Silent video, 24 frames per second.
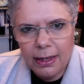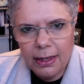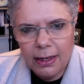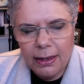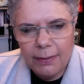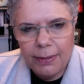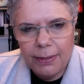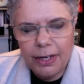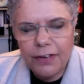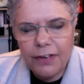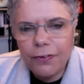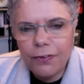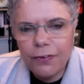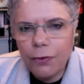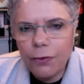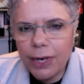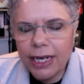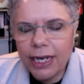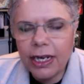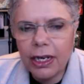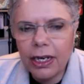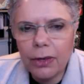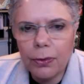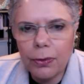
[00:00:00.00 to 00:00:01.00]
But if we
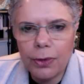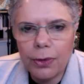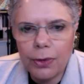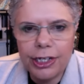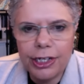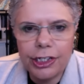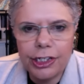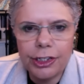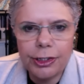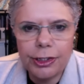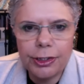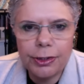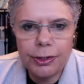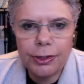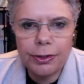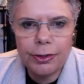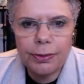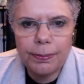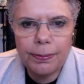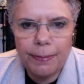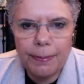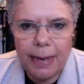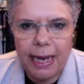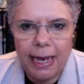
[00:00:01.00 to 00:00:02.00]
can reach
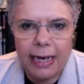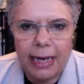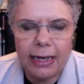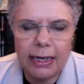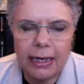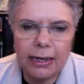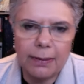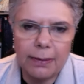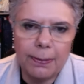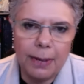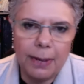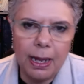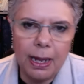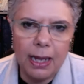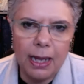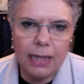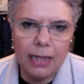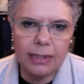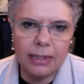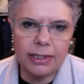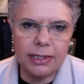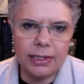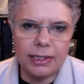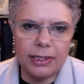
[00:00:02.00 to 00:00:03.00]
back
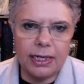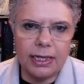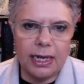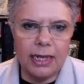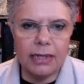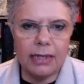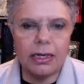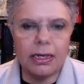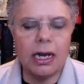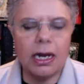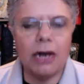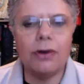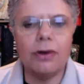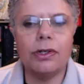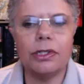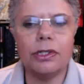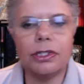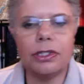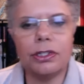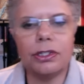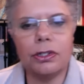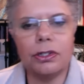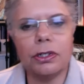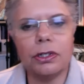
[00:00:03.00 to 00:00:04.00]
past our current
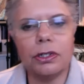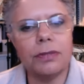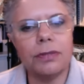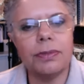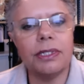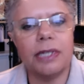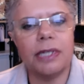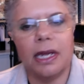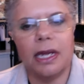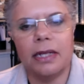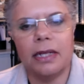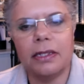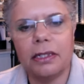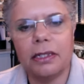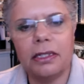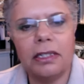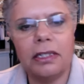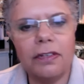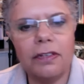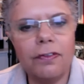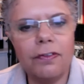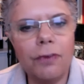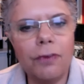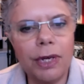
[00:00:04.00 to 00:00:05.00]
circumstances,
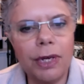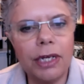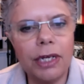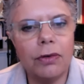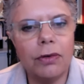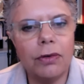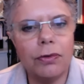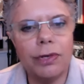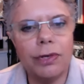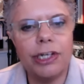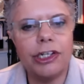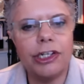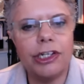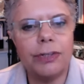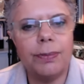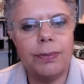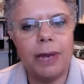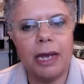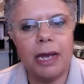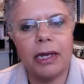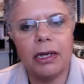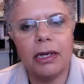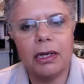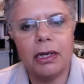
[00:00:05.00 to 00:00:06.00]
if we can reach
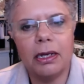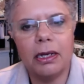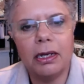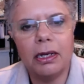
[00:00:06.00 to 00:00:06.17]
back